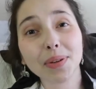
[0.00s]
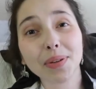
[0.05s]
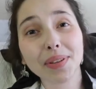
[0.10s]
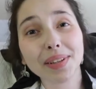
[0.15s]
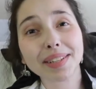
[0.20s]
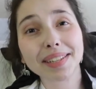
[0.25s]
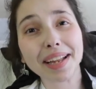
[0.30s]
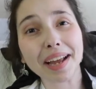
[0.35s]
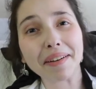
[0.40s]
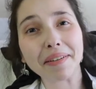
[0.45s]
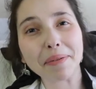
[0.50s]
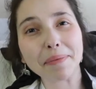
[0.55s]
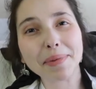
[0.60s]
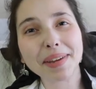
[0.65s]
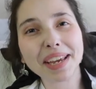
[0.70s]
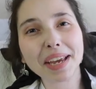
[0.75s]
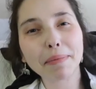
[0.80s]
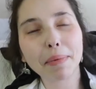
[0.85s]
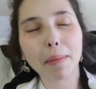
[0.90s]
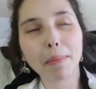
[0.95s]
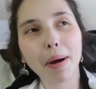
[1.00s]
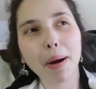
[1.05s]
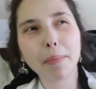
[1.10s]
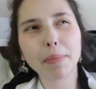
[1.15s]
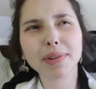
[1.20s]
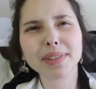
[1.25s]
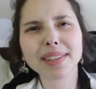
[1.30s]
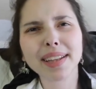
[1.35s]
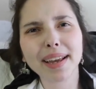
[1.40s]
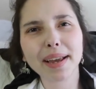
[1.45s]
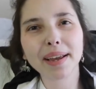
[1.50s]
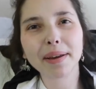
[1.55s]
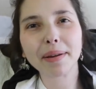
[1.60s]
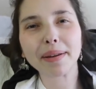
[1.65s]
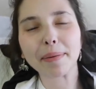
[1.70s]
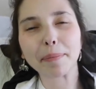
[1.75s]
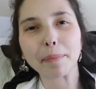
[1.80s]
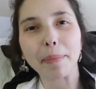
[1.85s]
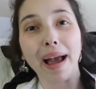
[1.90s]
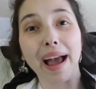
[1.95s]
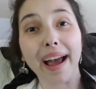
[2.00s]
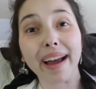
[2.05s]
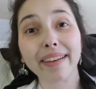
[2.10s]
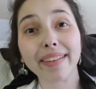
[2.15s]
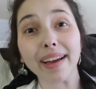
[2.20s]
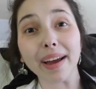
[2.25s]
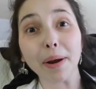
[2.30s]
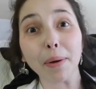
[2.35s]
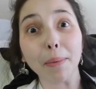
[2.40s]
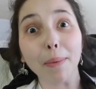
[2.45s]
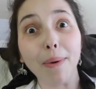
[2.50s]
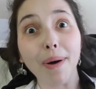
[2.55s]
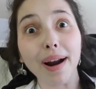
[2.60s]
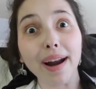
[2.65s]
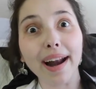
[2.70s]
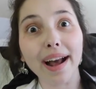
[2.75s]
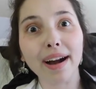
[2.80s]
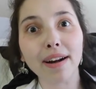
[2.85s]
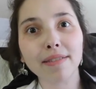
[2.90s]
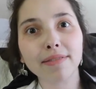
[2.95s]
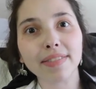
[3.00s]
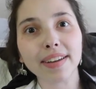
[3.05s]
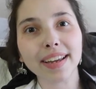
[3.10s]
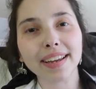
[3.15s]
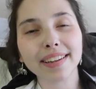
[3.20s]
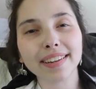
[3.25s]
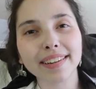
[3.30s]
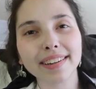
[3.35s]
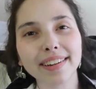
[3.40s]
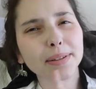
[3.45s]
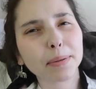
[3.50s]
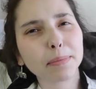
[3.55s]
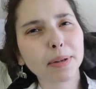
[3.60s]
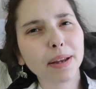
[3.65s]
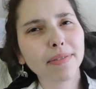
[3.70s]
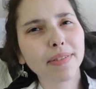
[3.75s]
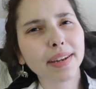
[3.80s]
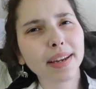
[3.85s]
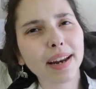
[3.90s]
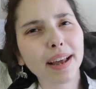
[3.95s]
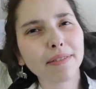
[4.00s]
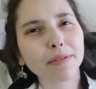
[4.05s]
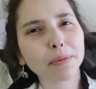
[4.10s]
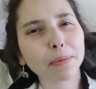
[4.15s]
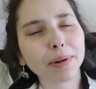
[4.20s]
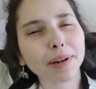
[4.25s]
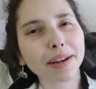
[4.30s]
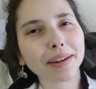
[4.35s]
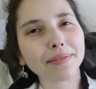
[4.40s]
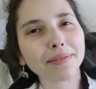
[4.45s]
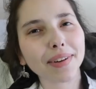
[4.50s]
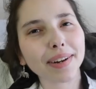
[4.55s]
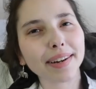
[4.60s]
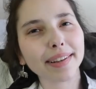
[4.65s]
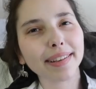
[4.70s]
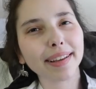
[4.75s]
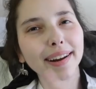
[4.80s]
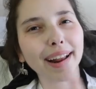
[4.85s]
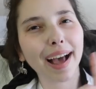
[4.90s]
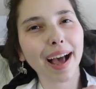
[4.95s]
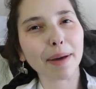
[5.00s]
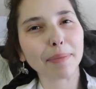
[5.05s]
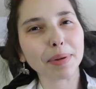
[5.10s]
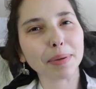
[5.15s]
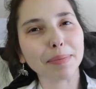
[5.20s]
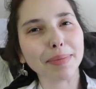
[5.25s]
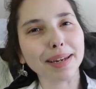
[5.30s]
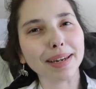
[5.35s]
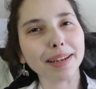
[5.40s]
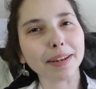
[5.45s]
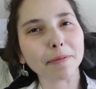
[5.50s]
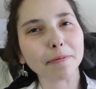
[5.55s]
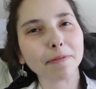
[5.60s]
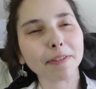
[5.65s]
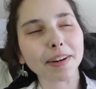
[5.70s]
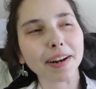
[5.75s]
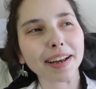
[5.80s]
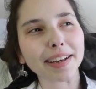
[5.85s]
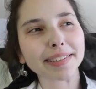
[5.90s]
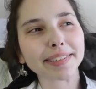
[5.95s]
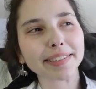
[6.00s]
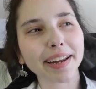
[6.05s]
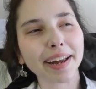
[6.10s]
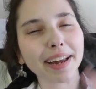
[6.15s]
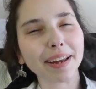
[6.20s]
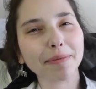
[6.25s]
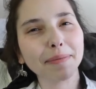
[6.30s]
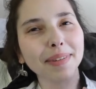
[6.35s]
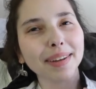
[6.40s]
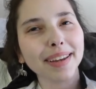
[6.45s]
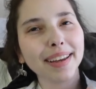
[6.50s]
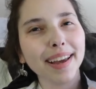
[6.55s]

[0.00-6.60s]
So this time when we came, my mom was like, pack like one outfit. So I'm definitely gonna have to work on finding that happy medium for next time.